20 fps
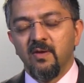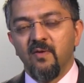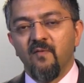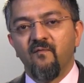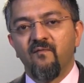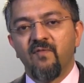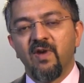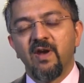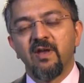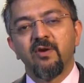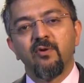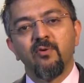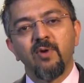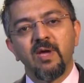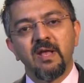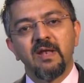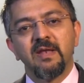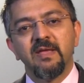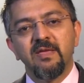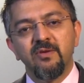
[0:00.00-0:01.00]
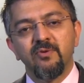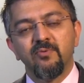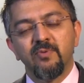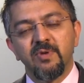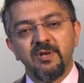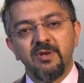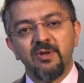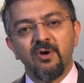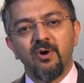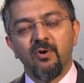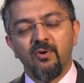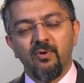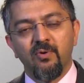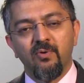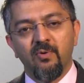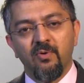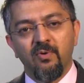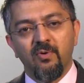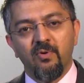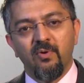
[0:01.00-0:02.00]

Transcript: Very quickly, you will know